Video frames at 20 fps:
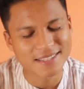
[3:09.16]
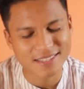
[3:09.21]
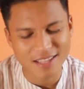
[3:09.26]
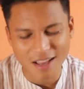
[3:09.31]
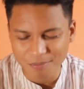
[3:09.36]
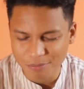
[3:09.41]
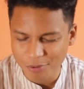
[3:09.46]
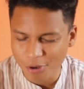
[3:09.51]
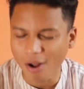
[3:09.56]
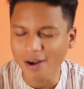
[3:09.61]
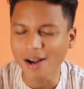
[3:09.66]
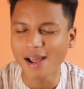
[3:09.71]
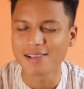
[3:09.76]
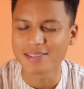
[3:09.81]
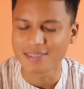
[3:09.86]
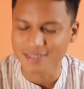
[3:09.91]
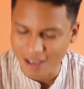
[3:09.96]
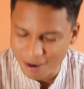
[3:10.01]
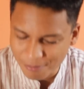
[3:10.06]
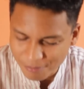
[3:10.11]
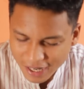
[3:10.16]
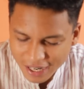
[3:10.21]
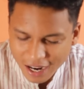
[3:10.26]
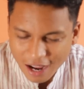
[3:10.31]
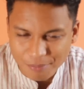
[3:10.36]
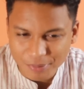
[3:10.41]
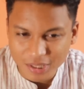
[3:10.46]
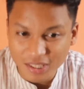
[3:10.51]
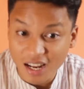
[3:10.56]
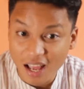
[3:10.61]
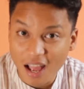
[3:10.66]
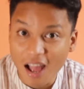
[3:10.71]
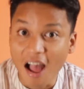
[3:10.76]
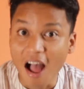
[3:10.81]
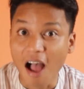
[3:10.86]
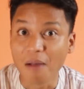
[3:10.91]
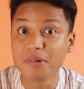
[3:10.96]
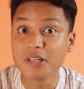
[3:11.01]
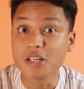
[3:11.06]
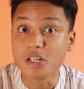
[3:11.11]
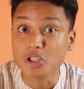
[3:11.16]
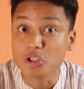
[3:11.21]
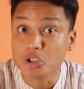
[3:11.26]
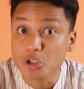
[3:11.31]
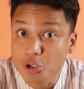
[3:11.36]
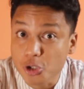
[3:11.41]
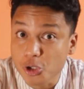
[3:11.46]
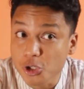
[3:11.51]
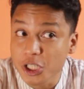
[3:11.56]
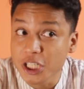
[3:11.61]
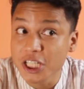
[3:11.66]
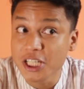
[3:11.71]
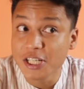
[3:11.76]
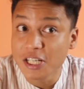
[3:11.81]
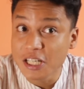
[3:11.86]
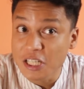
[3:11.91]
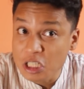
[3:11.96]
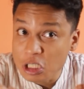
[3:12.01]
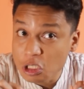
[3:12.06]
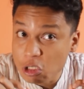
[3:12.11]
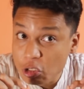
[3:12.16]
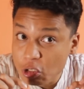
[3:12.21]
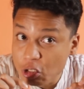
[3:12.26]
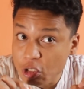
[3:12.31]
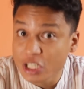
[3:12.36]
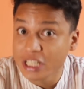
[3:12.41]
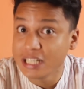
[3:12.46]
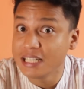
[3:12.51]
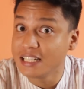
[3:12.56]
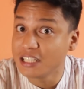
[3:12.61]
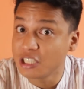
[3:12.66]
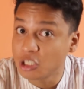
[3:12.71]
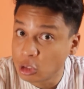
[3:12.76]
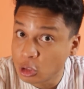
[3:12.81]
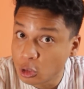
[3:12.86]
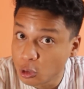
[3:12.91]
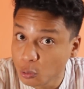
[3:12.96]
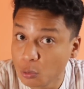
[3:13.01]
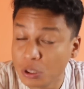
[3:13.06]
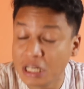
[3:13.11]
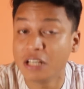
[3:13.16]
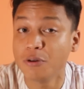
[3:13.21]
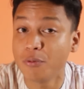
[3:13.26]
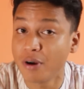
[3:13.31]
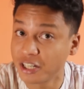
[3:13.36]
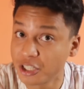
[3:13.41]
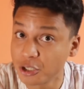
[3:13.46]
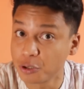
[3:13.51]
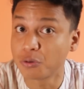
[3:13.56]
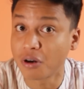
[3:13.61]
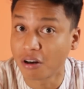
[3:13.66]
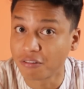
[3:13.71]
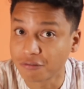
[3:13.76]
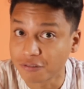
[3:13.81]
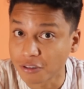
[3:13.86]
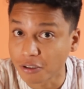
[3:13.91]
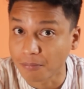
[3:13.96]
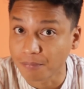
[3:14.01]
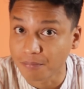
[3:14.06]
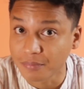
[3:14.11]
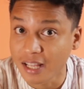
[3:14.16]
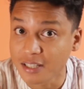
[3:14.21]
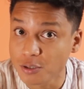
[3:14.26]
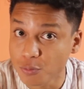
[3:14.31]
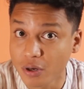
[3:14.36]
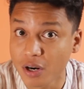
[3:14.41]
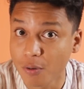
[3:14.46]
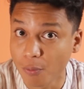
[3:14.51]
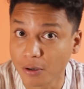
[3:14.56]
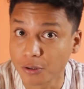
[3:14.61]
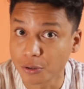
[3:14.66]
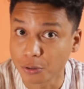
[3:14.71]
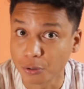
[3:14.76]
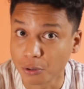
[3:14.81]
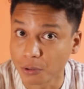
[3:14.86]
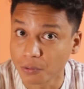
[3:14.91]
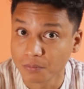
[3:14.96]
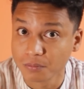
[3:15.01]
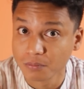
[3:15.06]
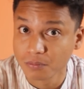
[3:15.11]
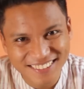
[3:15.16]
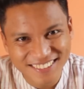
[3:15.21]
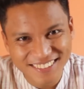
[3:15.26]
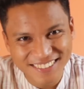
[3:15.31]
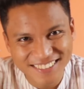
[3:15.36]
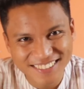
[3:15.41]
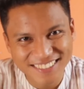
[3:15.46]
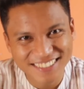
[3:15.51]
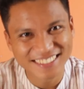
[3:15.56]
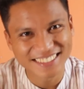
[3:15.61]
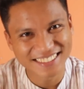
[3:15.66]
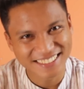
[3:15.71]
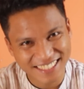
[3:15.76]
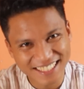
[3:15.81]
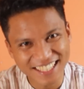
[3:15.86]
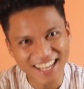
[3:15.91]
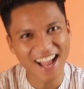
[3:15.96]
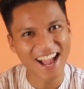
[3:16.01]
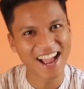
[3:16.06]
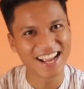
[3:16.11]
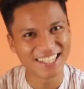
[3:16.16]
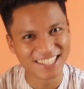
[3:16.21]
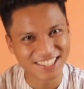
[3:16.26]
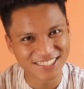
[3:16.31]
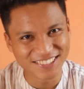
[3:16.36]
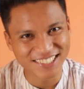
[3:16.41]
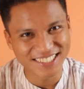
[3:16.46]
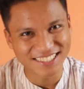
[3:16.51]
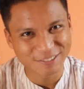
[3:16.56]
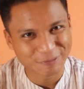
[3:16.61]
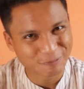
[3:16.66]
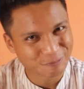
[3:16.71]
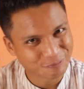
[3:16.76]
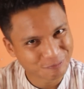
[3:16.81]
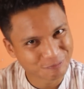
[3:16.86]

Assam, not Assam. Like I mean, really, truly, where did you come from? That's what I want to know. See, I knew it.